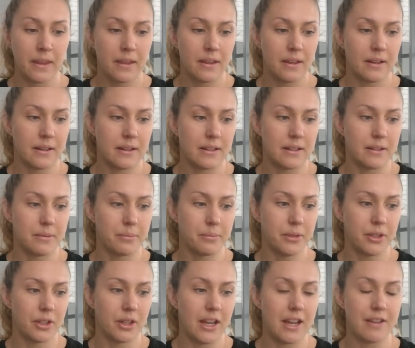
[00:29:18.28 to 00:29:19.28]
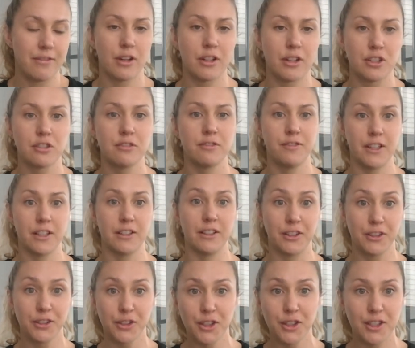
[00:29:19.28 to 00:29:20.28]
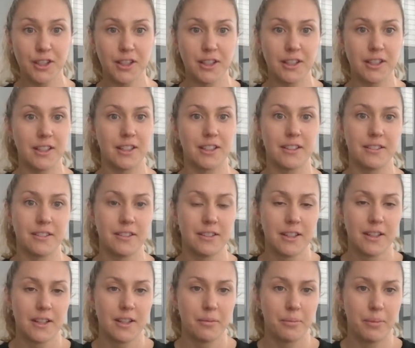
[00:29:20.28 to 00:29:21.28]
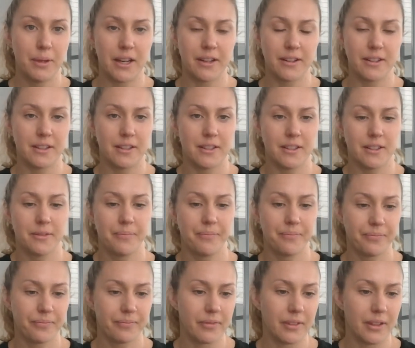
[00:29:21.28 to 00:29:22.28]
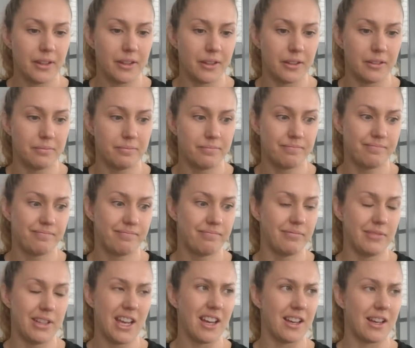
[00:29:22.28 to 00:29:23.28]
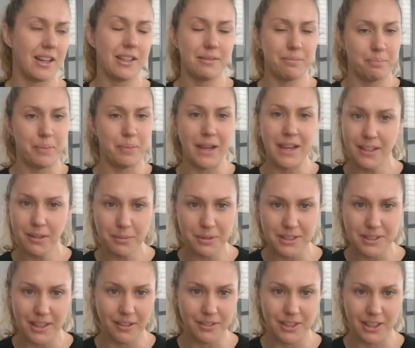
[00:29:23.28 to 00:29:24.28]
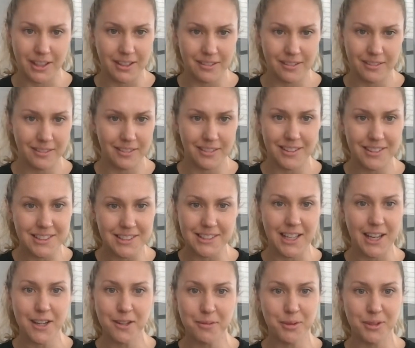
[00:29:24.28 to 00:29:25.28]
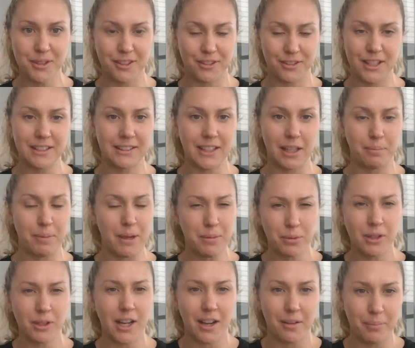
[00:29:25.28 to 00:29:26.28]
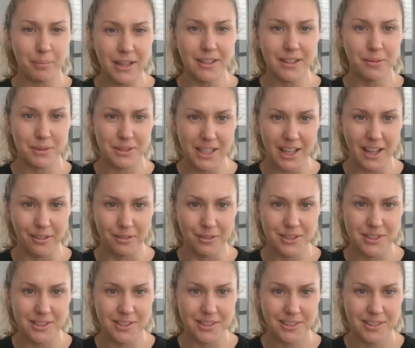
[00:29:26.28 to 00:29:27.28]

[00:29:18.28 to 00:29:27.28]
you know, everyone should feel included and be able to, you know, yeah, be themselves. Like, it's terrible to think that people can't be themselves.